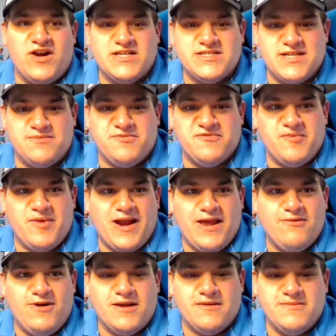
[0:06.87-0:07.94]
What is up,
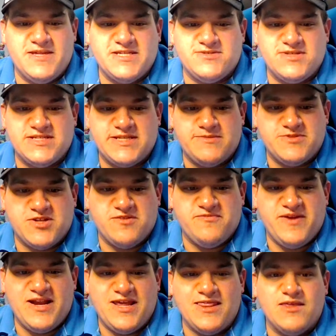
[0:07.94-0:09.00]
everybody? Welcome to this week's
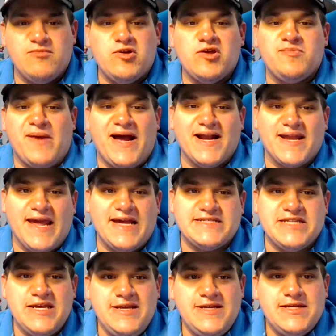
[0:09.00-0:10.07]
episode of Benny and the Booth
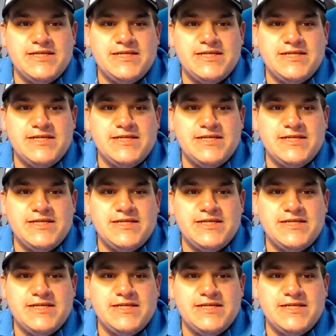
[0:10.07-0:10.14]
podcast.